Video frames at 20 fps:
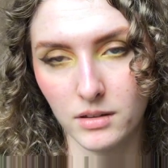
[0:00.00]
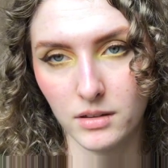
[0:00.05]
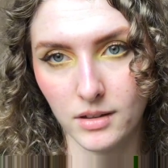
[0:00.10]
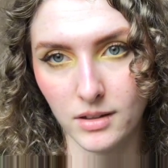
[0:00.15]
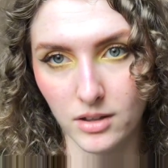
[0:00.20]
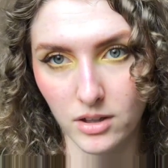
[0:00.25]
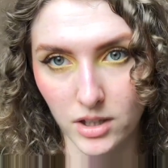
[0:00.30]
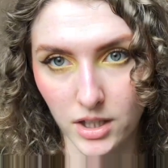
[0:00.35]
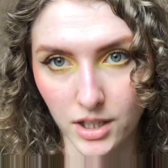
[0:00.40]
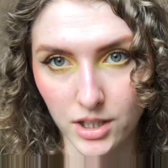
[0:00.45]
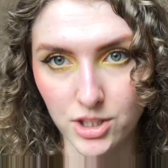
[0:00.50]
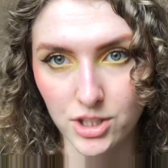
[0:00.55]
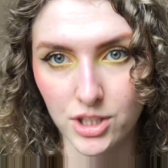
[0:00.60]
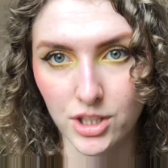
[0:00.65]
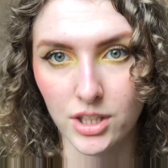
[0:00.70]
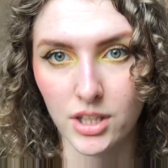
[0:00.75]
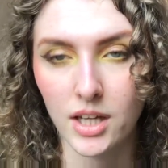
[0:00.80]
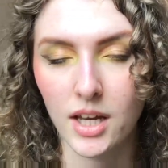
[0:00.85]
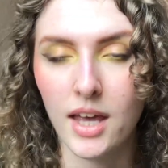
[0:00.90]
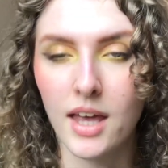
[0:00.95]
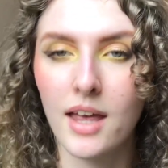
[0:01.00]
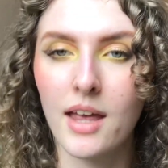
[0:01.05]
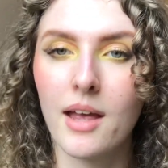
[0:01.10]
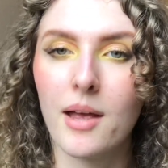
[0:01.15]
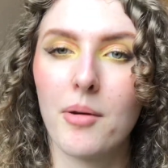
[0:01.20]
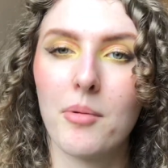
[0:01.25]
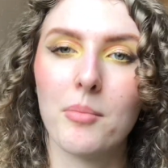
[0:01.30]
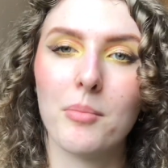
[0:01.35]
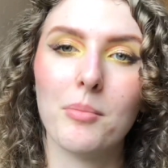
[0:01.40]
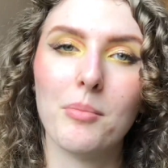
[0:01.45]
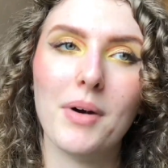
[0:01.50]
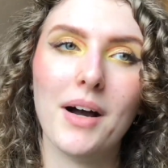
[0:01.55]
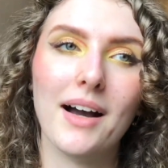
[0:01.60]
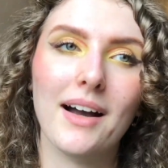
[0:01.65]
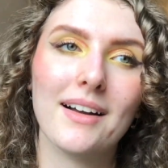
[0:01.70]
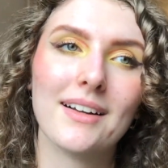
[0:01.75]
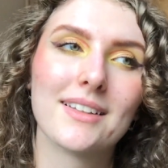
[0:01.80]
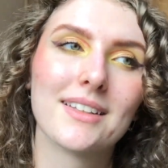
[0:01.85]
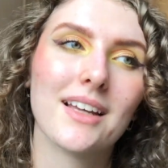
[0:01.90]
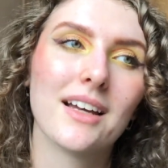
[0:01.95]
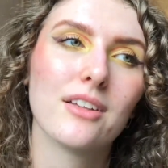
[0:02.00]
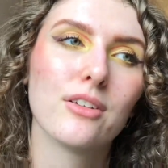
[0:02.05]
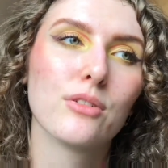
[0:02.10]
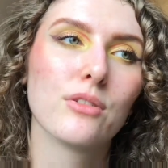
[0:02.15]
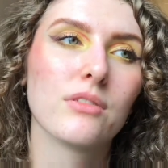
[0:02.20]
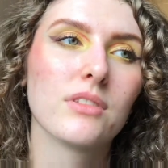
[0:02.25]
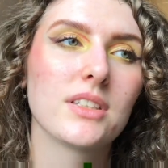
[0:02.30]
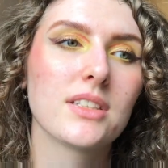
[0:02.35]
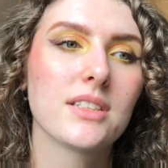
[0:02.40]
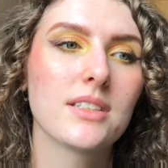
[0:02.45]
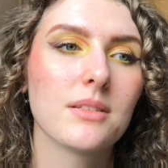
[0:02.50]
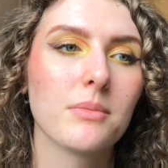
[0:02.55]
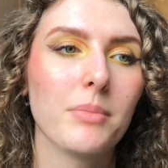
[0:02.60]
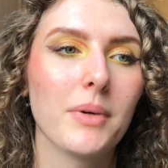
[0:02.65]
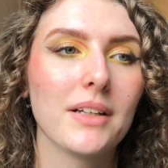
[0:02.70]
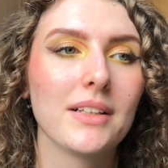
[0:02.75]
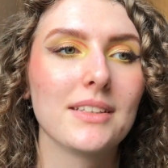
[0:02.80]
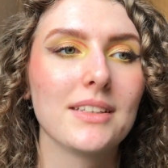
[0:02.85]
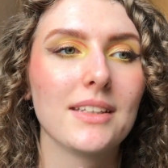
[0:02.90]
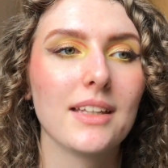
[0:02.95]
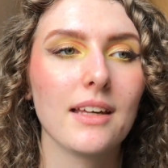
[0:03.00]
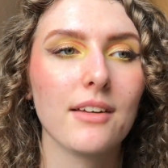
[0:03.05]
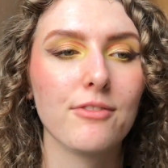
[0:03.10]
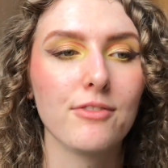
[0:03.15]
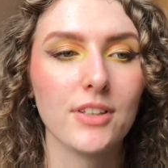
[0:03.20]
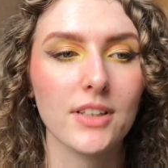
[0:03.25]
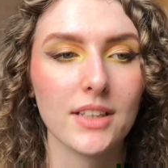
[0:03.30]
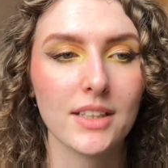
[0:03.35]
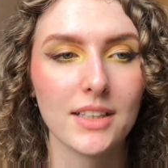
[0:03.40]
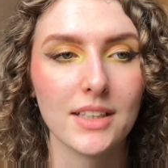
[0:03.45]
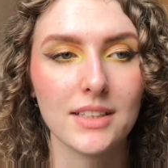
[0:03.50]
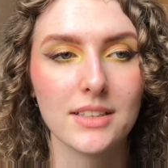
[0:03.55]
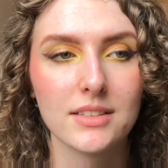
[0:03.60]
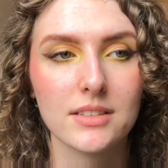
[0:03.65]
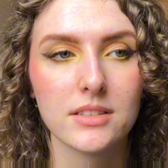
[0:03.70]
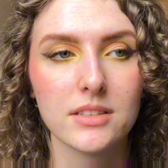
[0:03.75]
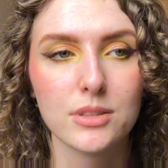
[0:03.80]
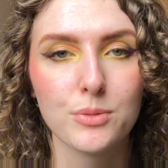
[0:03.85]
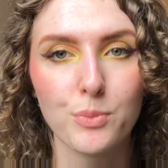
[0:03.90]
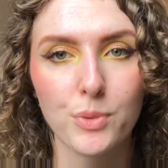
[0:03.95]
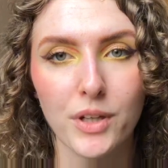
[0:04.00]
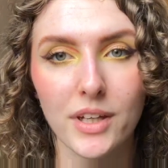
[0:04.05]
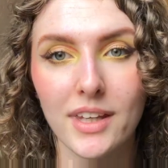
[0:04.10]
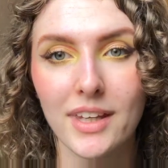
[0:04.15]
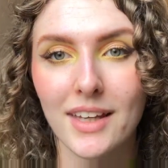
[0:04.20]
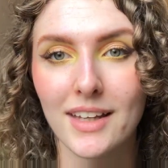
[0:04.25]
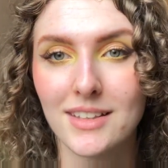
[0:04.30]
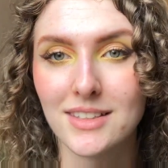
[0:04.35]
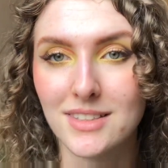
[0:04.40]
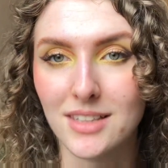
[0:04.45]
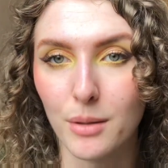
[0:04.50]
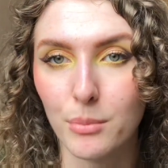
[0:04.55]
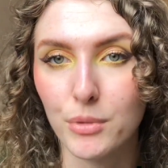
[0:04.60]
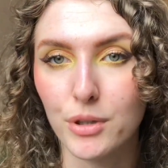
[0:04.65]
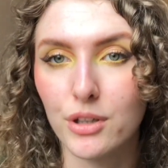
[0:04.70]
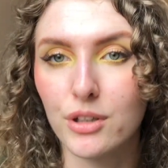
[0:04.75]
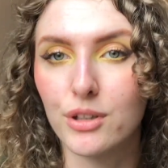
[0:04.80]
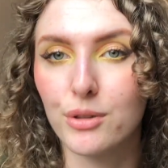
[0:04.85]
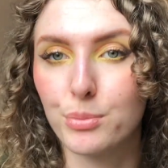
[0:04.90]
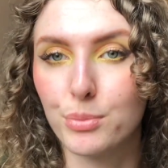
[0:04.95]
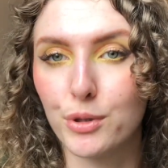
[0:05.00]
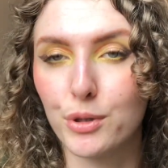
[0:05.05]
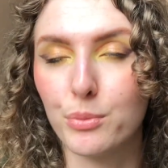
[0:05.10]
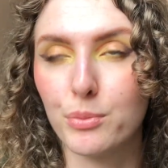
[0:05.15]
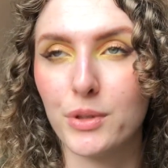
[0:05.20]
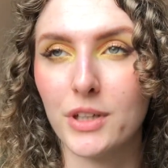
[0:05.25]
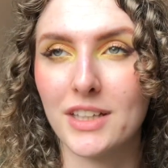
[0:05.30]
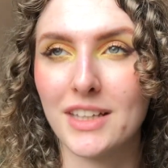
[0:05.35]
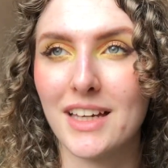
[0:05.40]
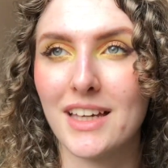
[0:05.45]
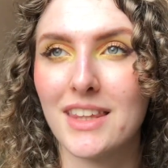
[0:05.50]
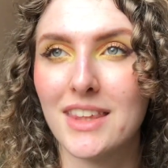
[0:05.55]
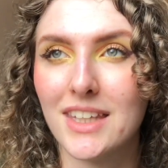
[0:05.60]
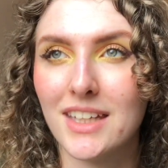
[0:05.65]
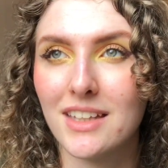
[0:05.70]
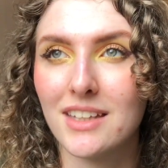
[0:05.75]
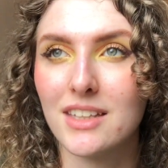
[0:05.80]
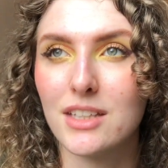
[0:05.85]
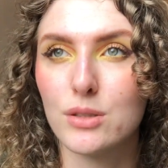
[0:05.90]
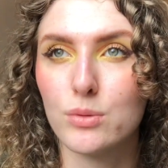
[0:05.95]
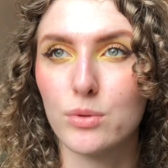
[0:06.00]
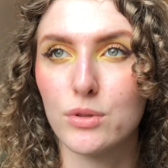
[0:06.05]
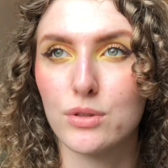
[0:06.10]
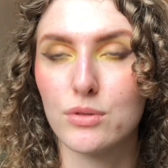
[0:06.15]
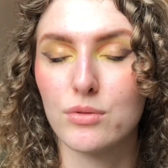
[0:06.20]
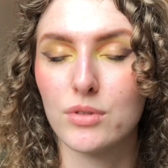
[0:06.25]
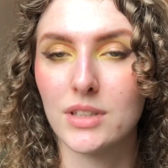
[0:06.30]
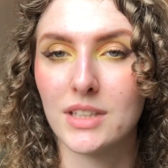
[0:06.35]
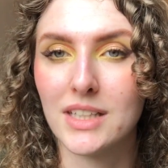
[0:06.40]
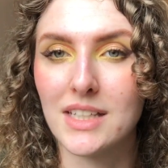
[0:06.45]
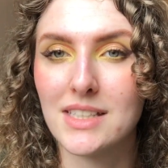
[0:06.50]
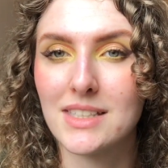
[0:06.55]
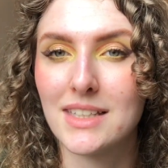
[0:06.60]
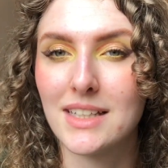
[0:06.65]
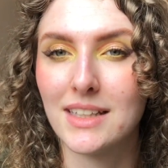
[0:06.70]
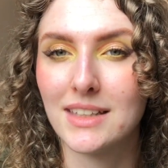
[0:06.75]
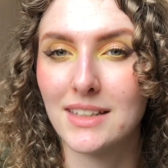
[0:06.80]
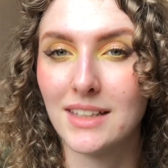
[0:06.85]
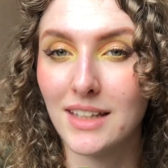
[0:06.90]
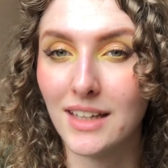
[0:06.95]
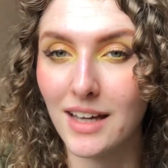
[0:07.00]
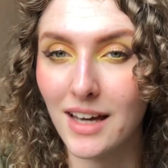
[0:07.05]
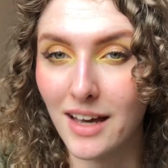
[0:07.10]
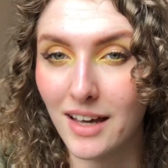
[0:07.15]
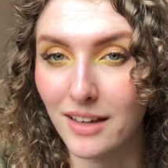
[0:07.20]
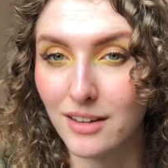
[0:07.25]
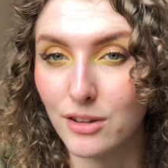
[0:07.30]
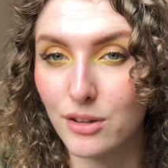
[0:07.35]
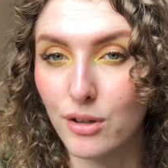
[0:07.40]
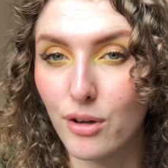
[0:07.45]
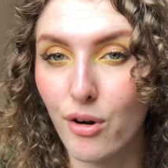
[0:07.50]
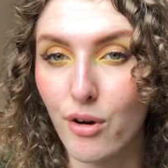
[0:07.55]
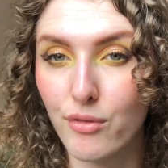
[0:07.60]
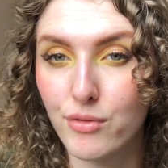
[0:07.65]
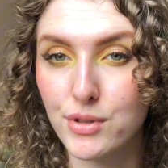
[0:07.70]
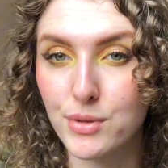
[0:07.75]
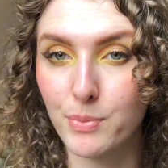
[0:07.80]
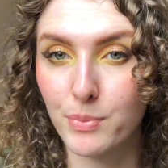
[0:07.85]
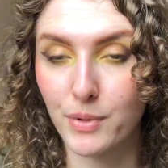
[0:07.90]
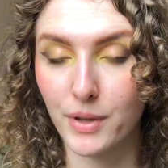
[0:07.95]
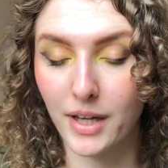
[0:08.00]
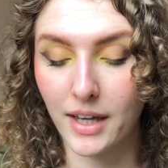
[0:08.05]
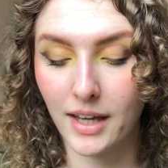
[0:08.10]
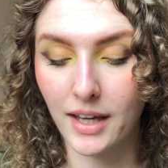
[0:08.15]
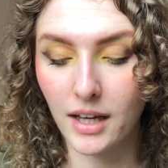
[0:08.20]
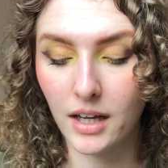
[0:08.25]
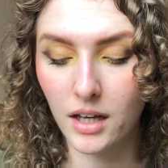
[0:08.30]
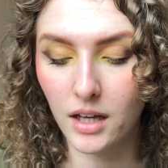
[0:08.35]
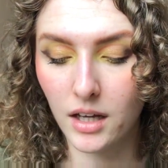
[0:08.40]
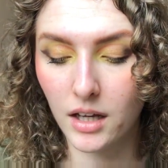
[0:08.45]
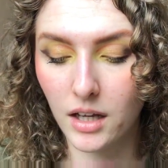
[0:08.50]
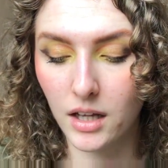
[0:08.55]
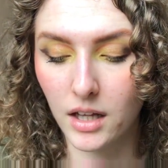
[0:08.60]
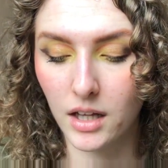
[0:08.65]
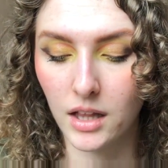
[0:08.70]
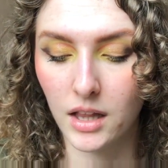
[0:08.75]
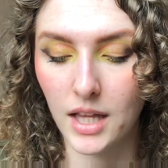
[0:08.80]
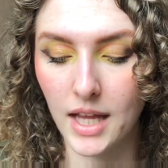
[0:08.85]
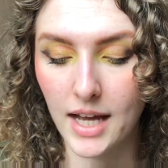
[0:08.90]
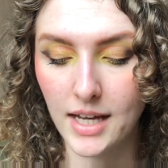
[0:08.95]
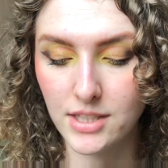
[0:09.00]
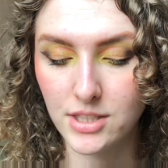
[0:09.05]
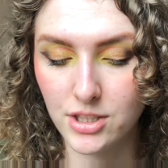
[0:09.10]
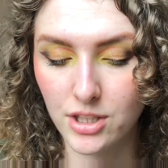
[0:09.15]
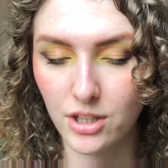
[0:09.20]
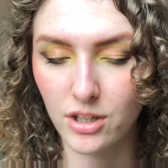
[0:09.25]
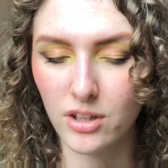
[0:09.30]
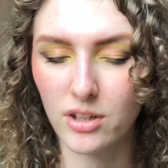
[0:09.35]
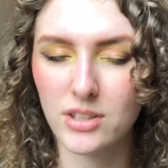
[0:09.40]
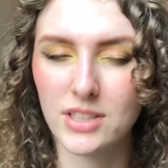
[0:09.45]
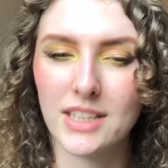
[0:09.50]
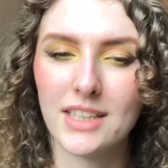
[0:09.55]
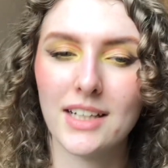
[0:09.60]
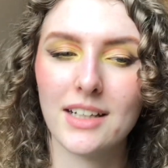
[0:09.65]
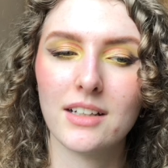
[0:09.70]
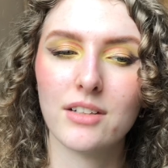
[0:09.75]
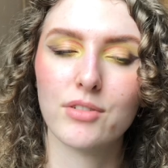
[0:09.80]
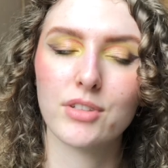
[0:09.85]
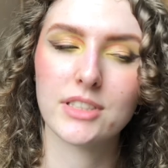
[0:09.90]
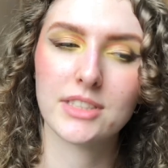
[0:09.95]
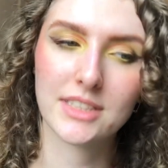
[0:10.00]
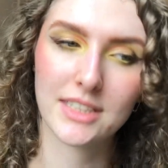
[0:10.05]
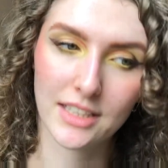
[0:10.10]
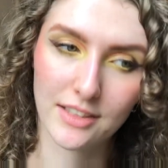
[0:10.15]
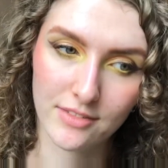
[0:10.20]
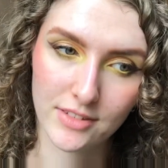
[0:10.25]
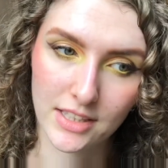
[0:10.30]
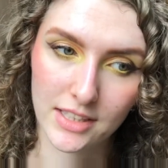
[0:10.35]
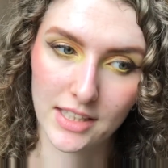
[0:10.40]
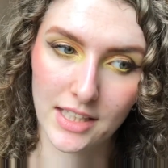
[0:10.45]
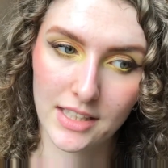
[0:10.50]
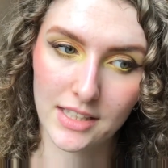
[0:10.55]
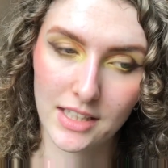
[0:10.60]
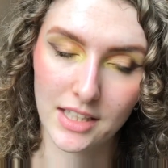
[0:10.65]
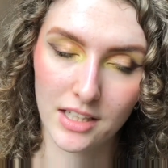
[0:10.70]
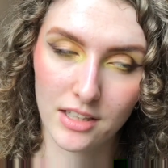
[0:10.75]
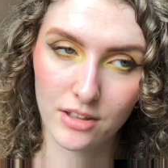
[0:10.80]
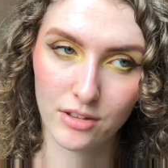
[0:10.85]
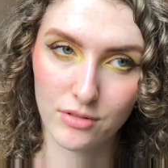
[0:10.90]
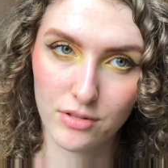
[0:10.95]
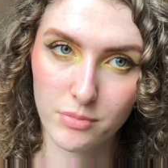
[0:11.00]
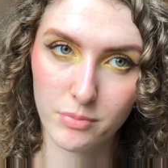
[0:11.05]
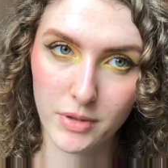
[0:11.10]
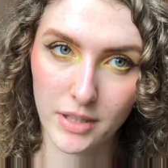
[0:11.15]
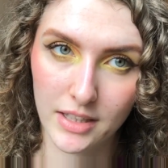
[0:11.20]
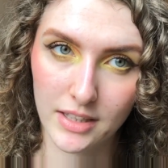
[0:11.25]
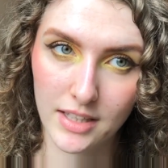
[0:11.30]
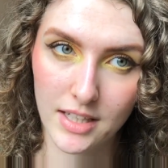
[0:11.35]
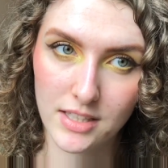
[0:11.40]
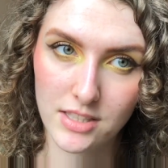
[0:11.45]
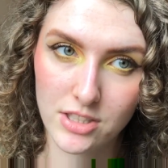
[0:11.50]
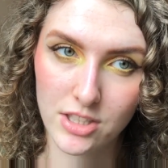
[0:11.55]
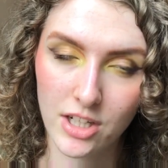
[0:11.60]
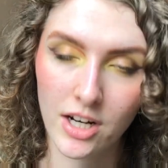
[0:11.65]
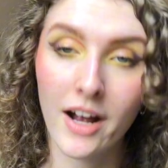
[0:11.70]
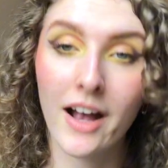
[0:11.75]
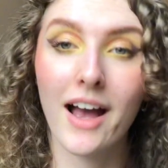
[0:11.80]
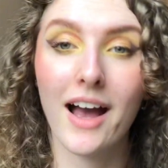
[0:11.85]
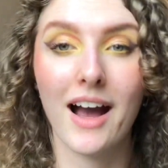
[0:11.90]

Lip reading: collection, but I don't know, this is a palette that I feel like is spring and summer appropriate. I think this was released at the end of spring last year, or did I received it at the end of spring last year?